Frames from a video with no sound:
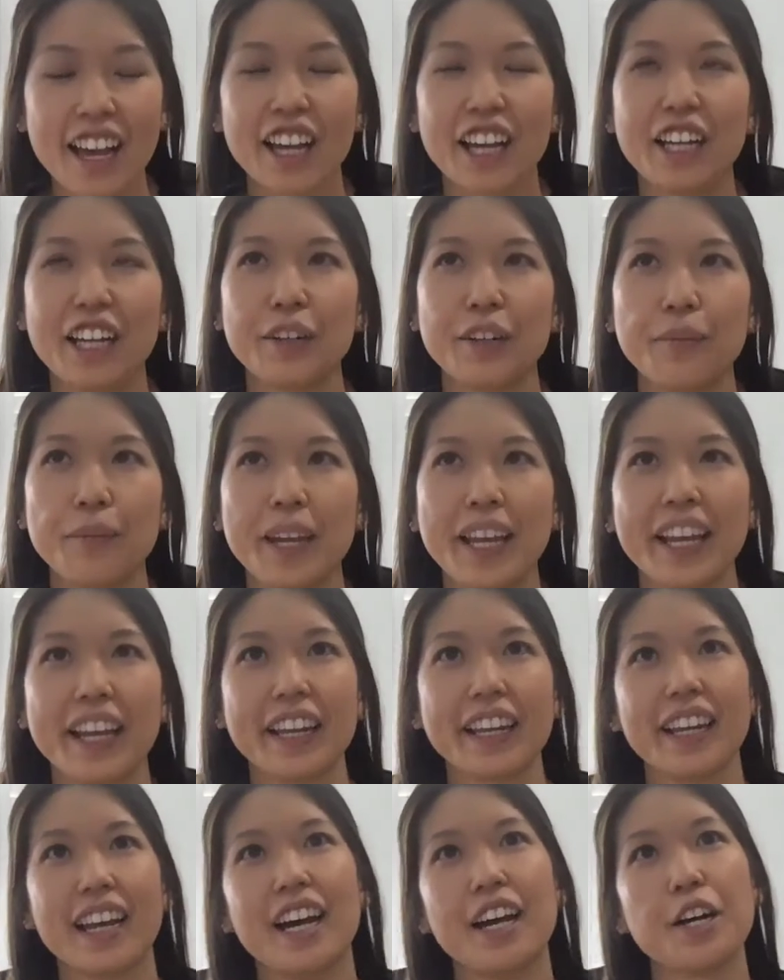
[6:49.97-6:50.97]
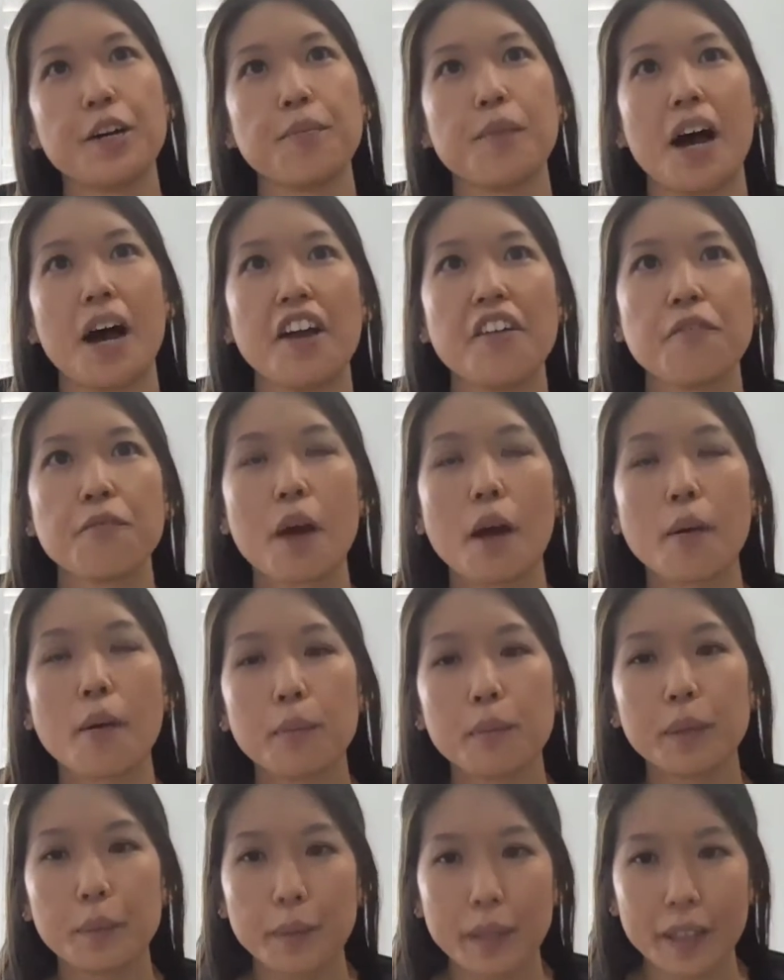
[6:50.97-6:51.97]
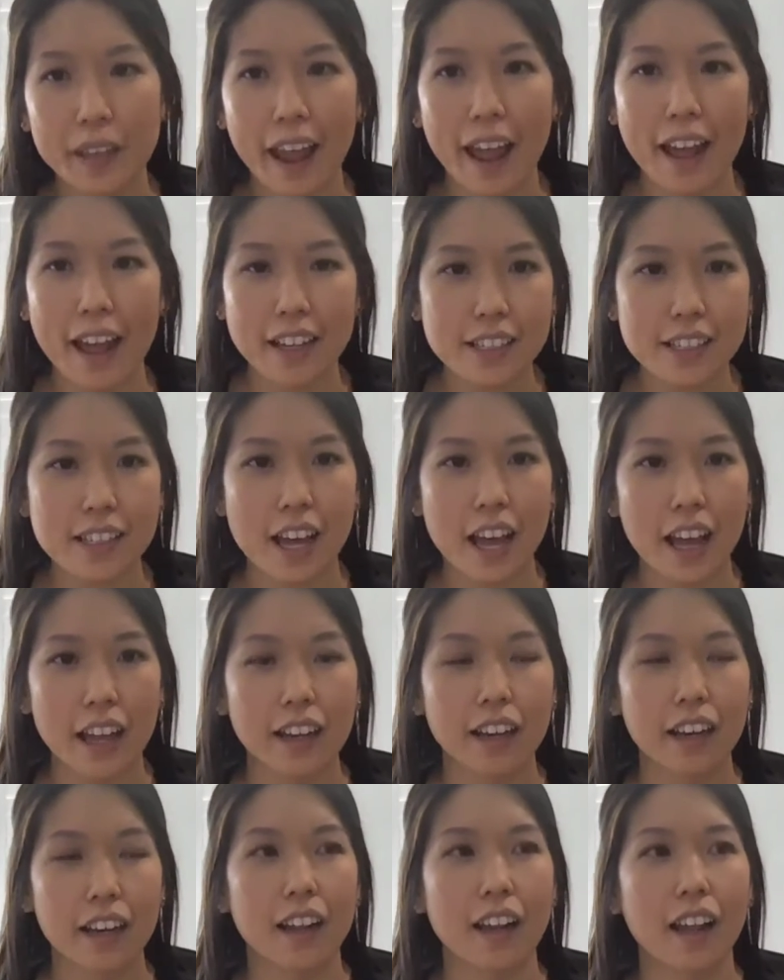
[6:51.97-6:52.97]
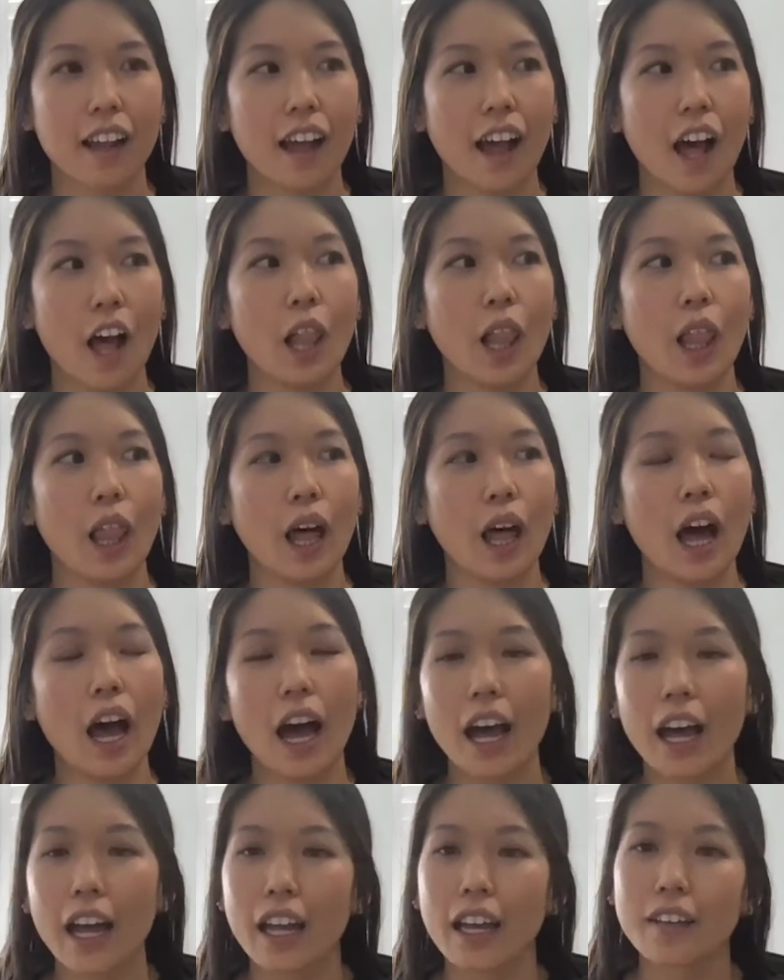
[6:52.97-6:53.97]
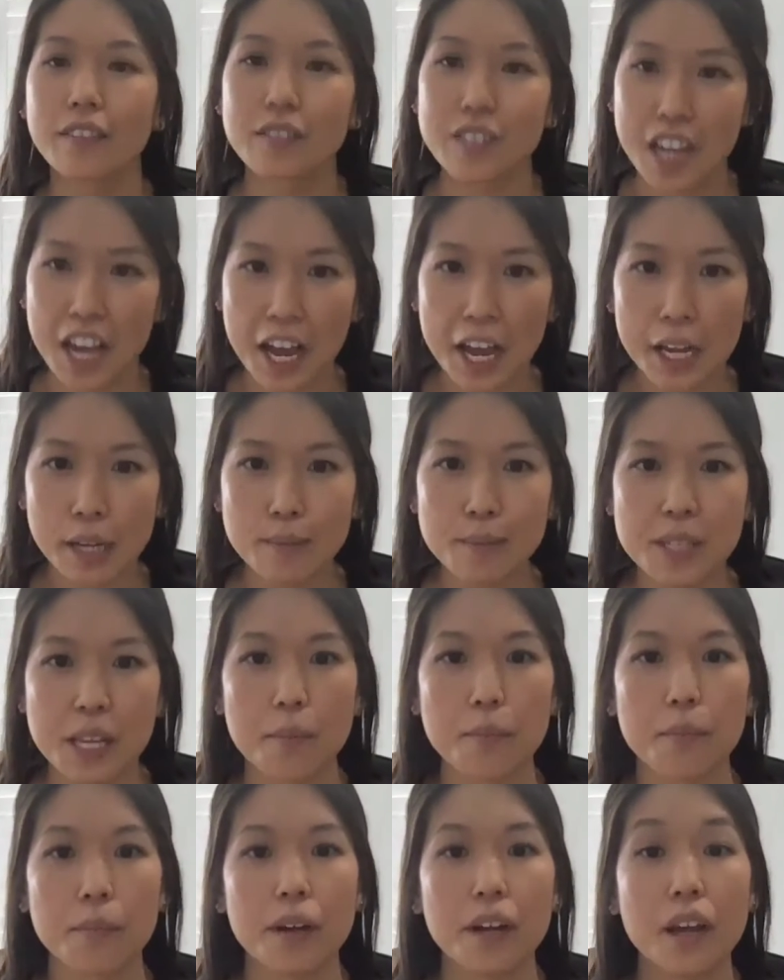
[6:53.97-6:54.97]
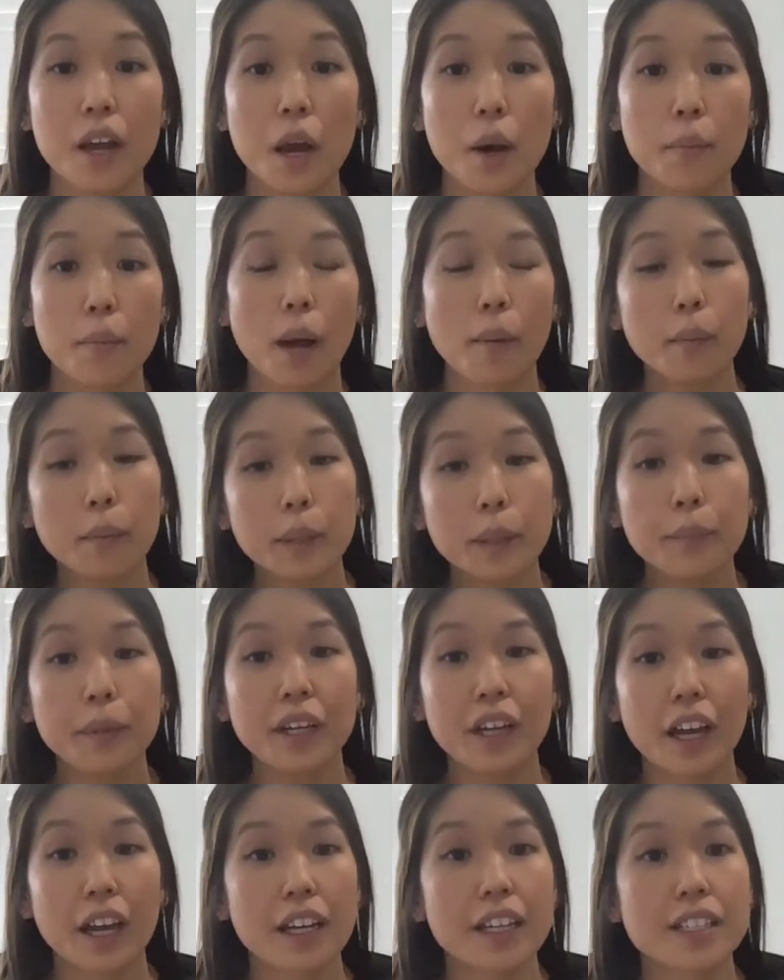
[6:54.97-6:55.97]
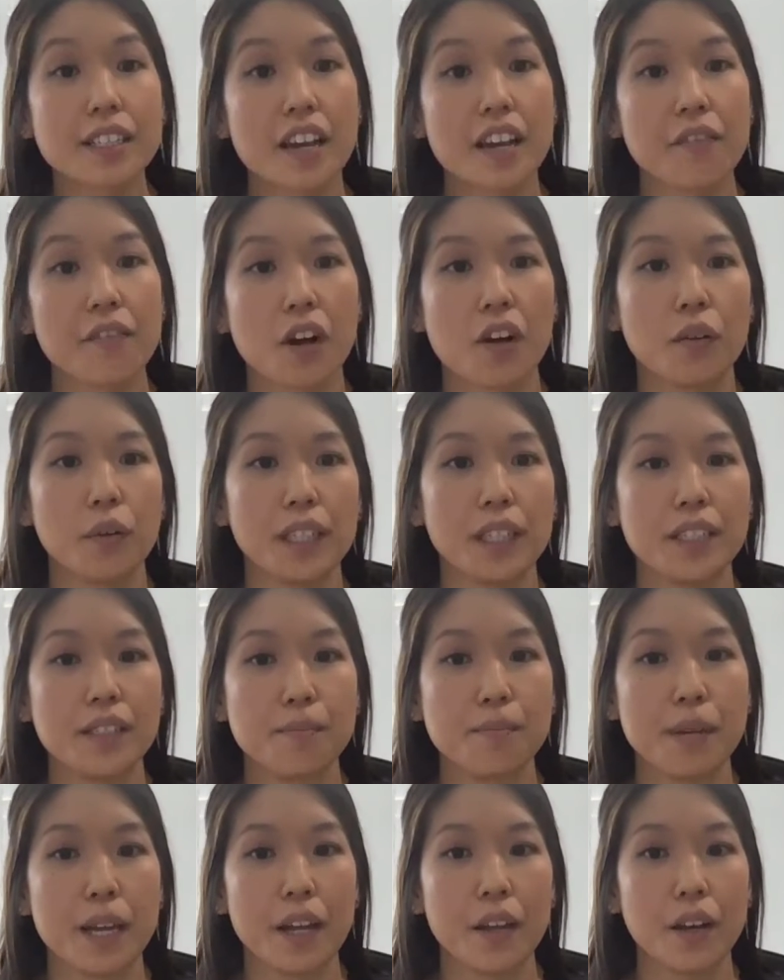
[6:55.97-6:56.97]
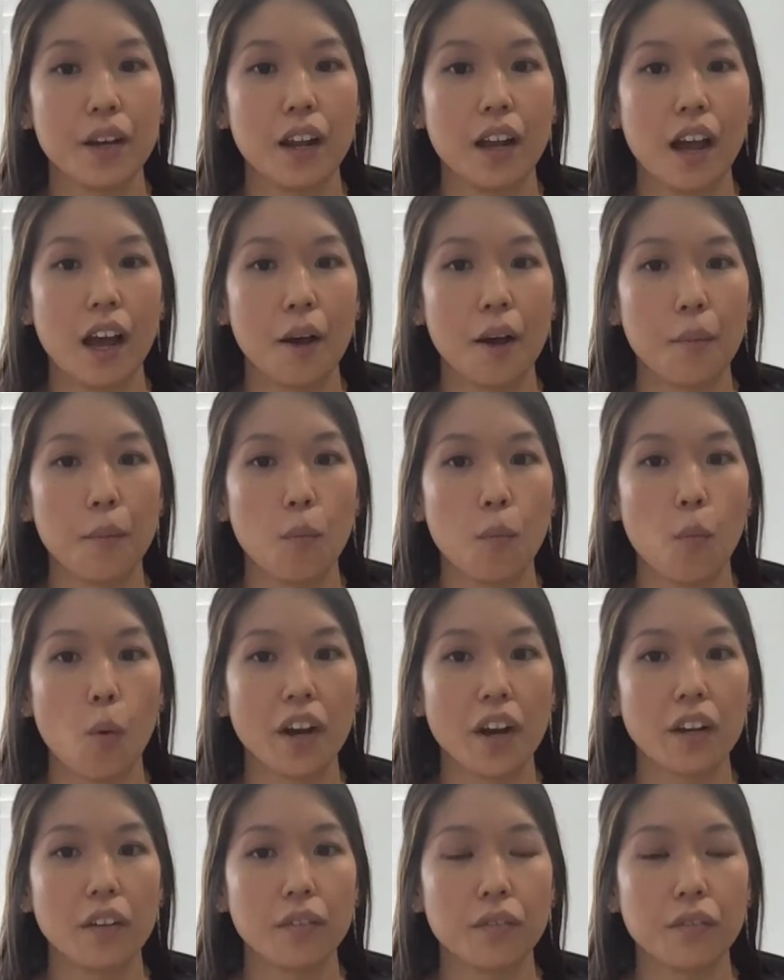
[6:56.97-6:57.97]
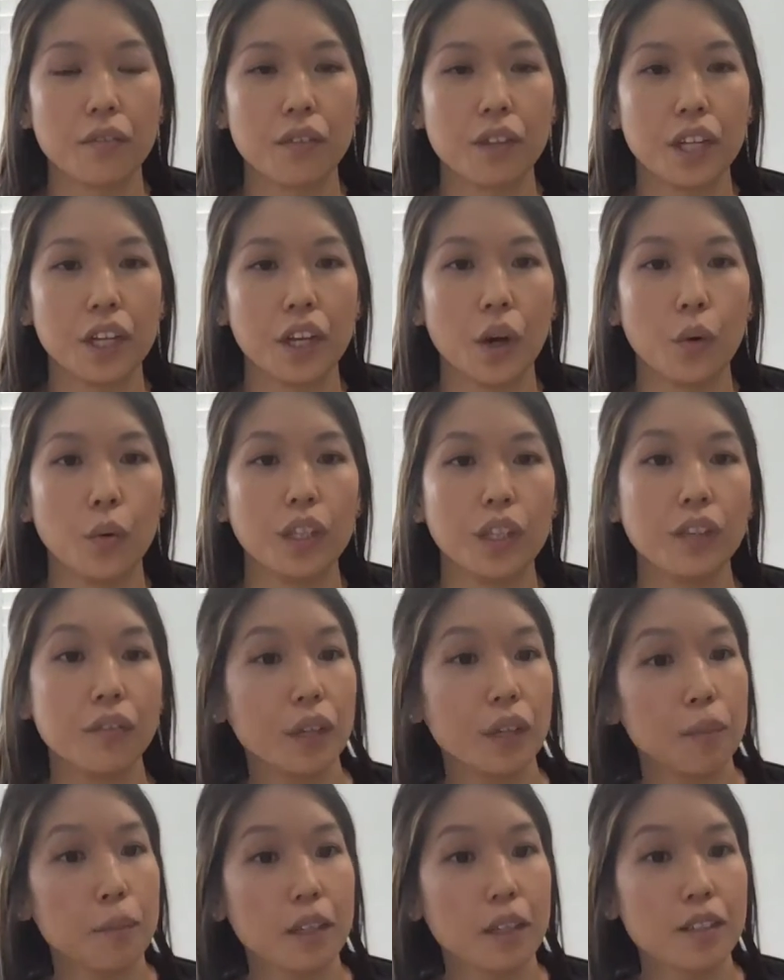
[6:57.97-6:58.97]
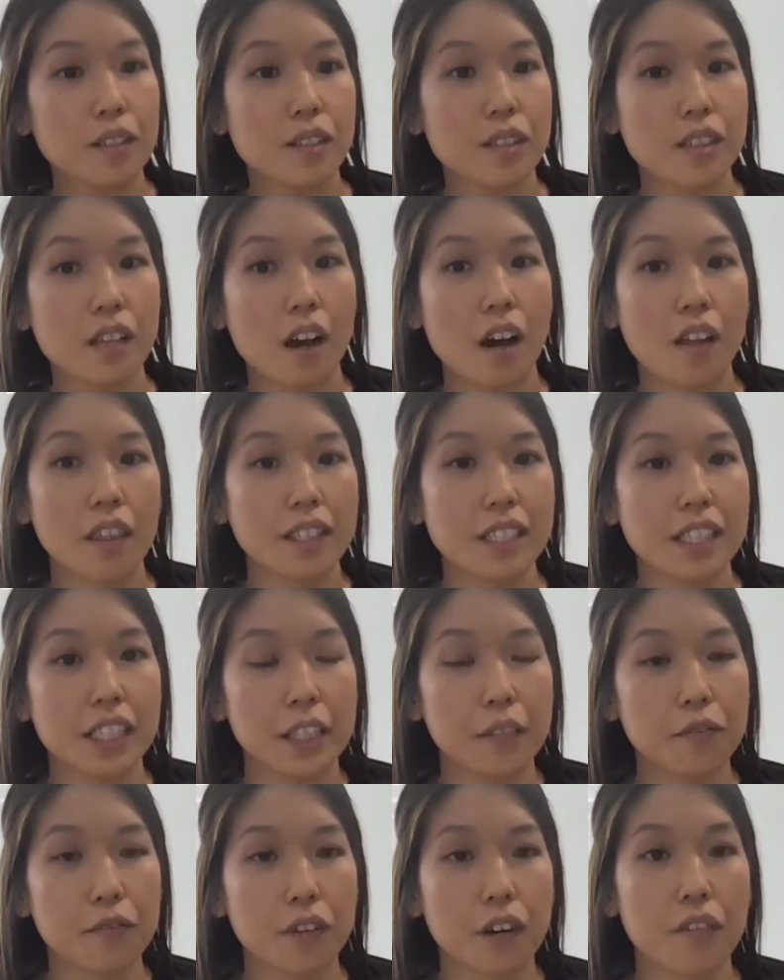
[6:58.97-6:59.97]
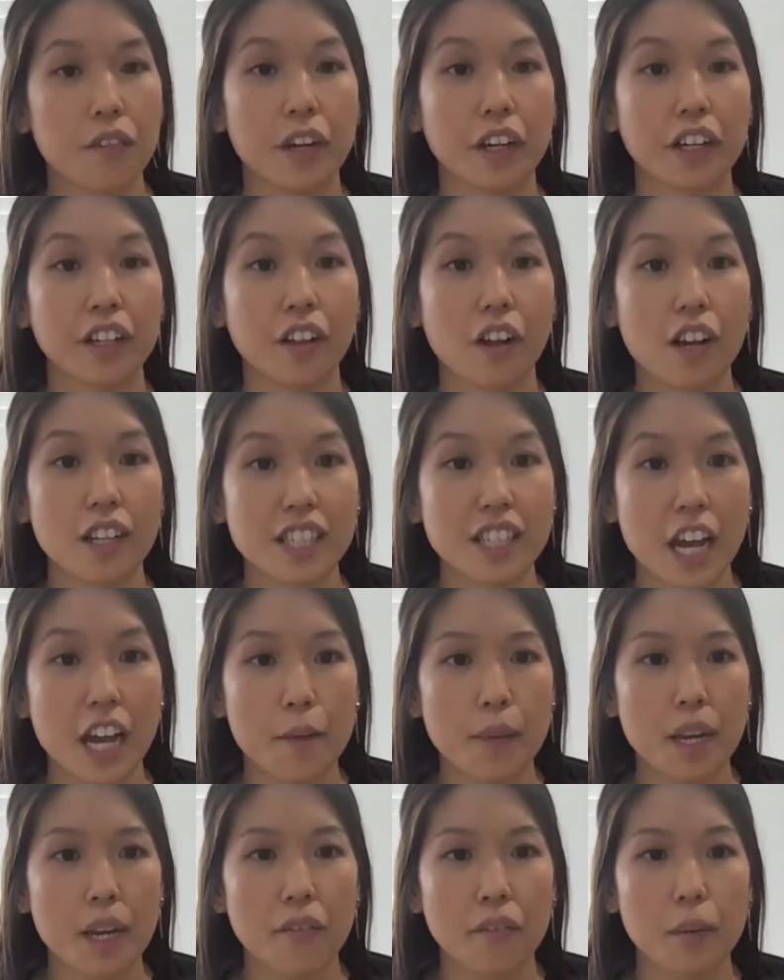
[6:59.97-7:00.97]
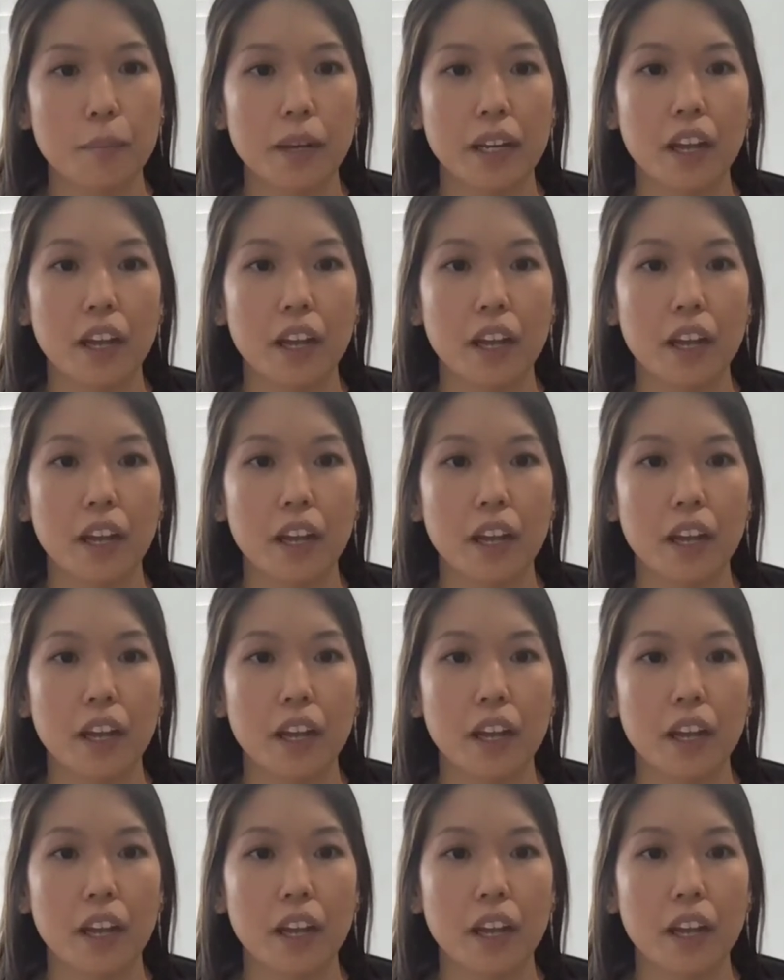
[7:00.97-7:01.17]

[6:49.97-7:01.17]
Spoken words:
Oh man. I've probably been asked that a lot of times, probably because I've always been one of the only females on the team for a very long time. And everybody